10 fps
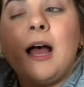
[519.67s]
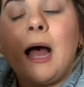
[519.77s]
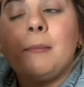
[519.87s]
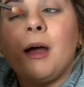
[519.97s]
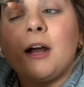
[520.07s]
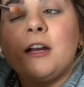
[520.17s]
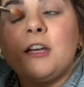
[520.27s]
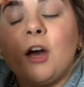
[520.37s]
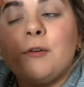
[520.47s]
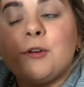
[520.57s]
I'm not gonna
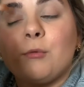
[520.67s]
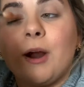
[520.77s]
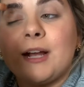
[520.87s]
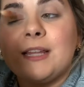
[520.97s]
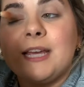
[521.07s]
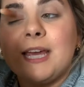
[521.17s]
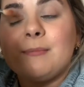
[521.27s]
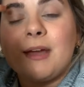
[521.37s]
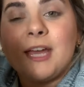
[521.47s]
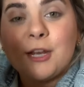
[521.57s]
go directly in
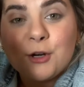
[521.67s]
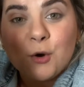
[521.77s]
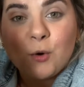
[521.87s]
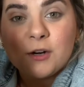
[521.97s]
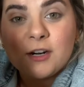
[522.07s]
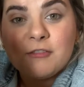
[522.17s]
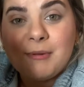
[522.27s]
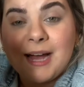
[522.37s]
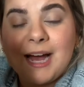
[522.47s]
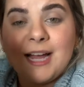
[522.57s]
my inner corner of
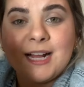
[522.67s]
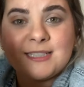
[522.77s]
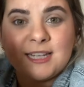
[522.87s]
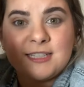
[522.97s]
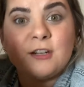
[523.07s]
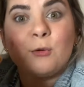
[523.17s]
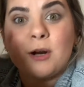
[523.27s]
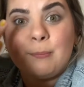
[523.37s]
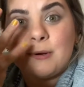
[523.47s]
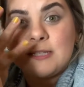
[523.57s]
my eye because I still wanna
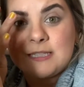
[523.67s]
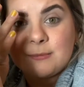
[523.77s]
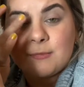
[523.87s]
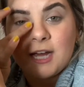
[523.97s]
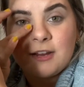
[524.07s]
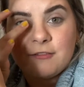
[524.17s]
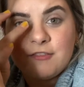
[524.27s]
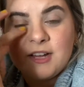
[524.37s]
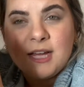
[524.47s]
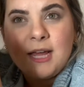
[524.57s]
put some kind of,
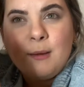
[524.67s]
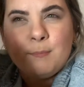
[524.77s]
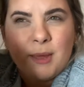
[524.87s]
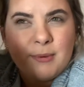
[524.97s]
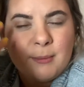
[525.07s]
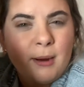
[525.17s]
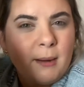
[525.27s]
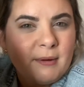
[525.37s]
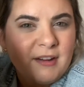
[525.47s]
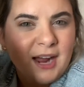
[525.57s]
maybe a pop
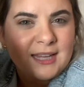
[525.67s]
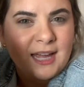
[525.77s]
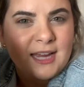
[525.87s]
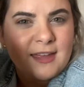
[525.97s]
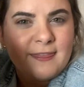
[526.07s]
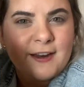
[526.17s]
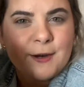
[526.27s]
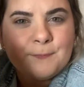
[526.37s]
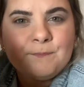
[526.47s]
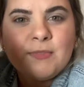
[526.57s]
of highlight in
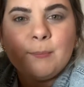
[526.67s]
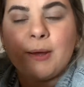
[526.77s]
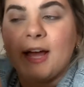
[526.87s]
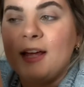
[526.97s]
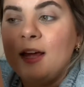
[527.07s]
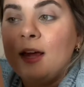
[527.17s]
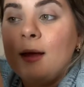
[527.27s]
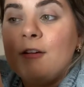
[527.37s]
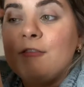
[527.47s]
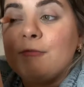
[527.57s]
there, but
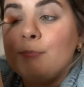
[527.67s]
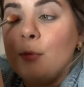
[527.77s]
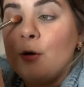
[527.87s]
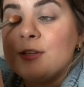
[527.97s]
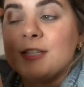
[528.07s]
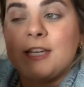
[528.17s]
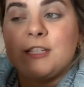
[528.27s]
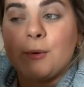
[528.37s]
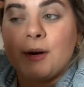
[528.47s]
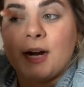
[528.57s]
mostly
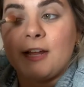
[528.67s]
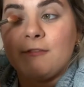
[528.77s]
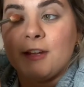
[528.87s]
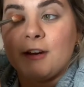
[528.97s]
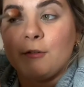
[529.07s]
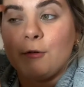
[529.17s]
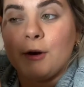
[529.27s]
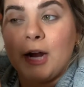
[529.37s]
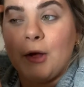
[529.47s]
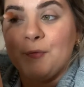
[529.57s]
so we're kind of getting
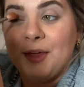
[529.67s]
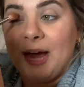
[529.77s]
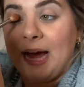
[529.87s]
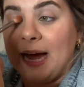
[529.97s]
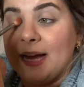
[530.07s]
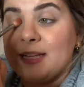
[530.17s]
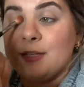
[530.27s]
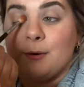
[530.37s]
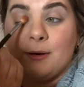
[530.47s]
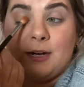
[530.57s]
around the eye.
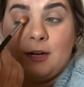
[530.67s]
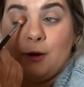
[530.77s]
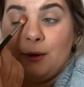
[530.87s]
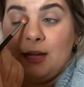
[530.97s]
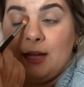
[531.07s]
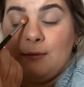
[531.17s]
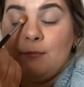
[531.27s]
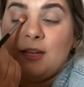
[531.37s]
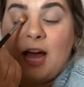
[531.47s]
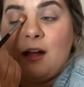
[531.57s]
So we're gonna go,
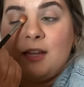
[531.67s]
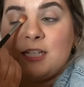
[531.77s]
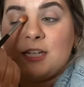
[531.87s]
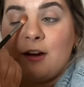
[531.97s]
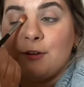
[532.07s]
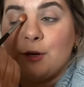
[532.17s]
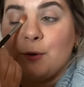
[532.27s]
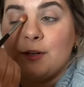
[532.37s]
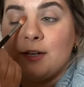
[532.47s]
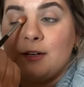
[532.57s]
yeah, let's just cover the
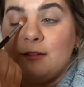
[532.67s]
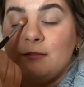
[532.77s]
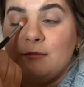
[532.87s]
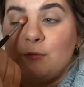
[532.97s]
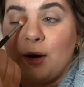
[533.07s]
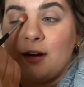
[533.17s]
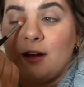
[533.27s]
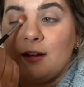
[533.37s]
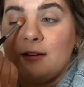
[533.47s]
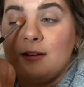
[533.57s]
corner. Why not?